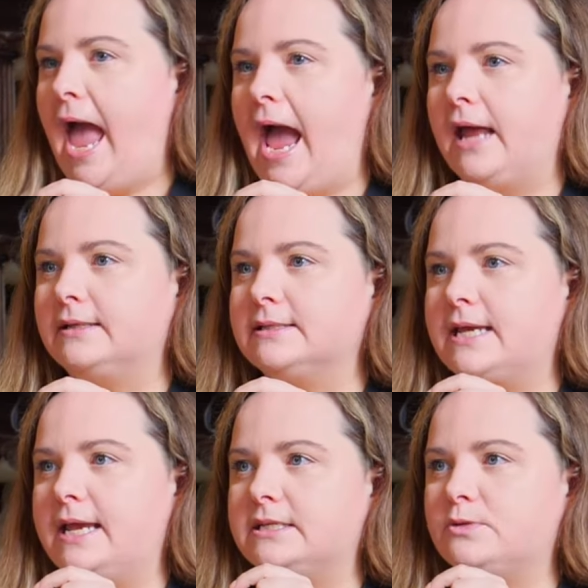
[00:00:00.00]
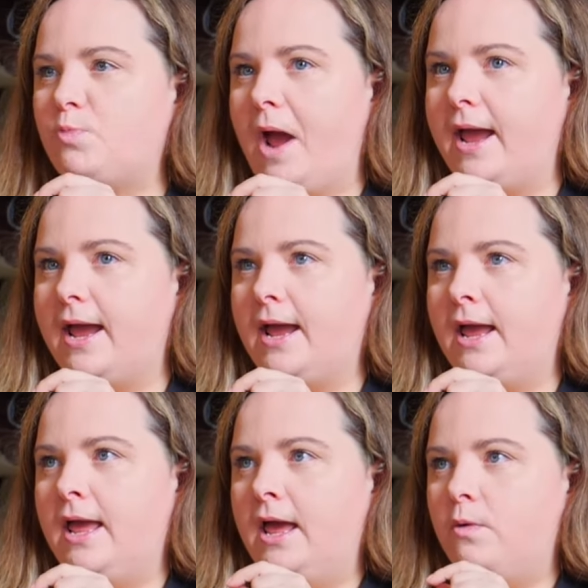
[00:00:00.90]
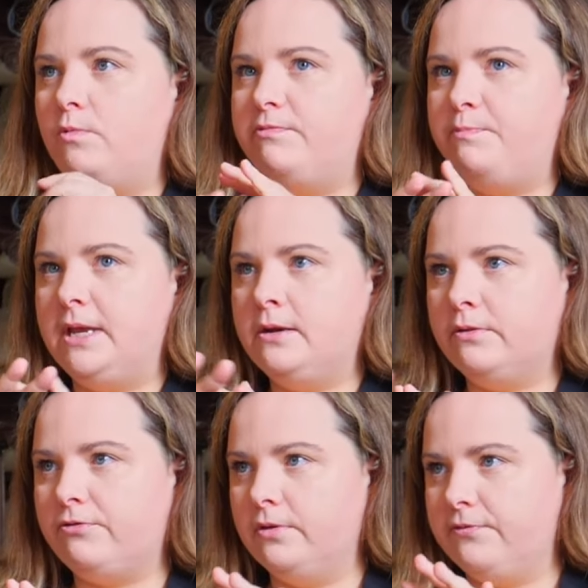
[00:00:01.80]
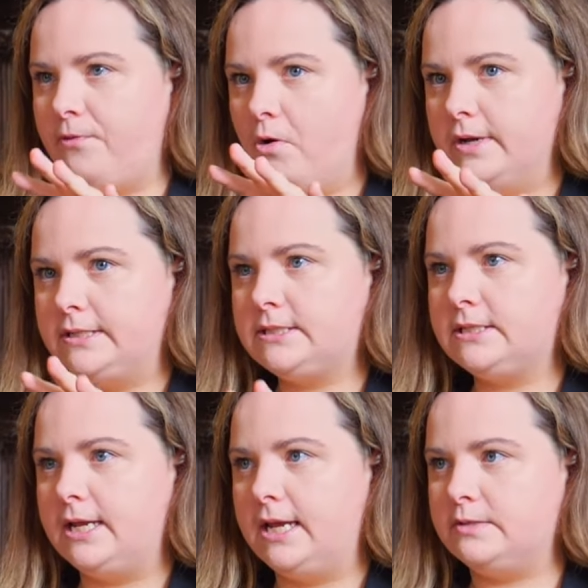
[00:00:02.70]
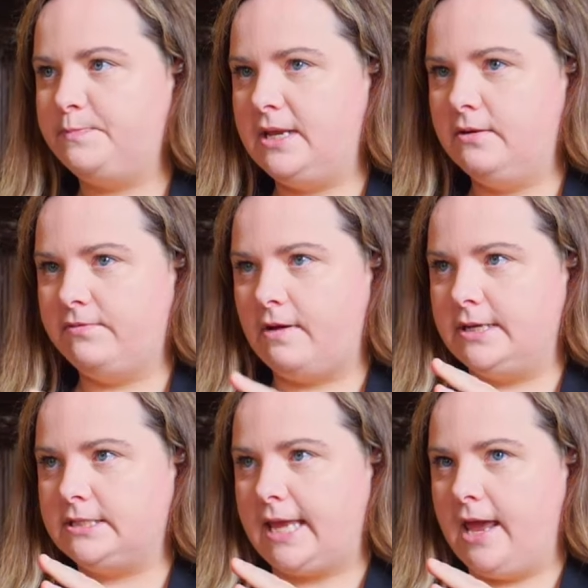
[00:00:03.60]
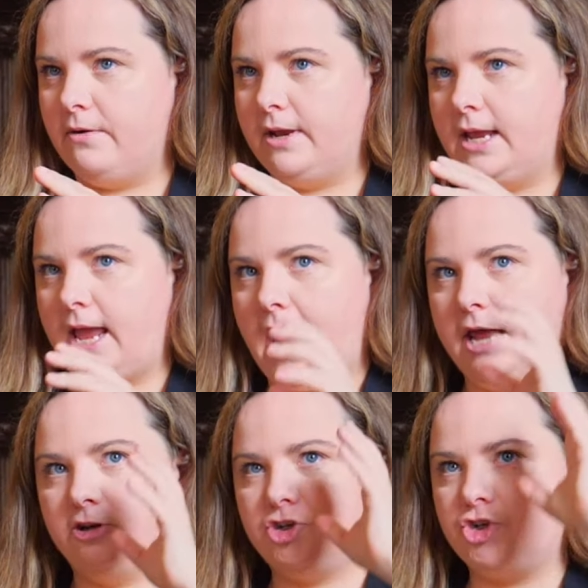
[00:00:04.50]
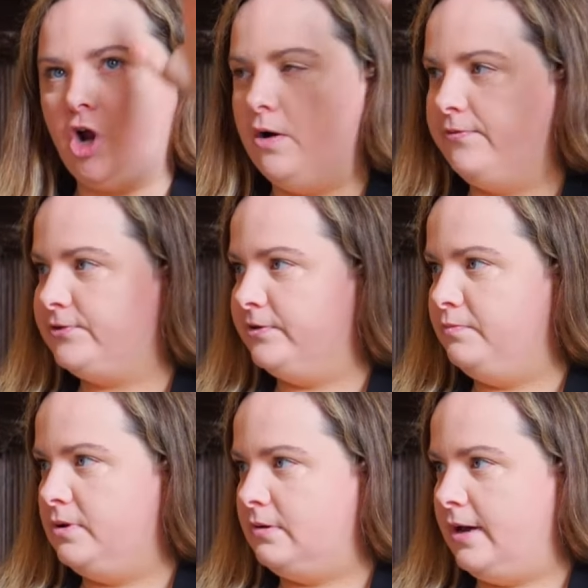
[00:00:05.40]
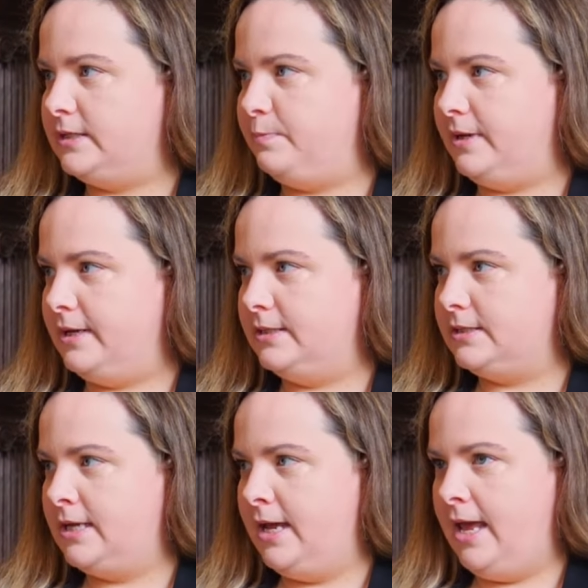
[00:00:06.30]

and it's where we've been through the forest, it's been very scary, and a shaft of moonlight appears.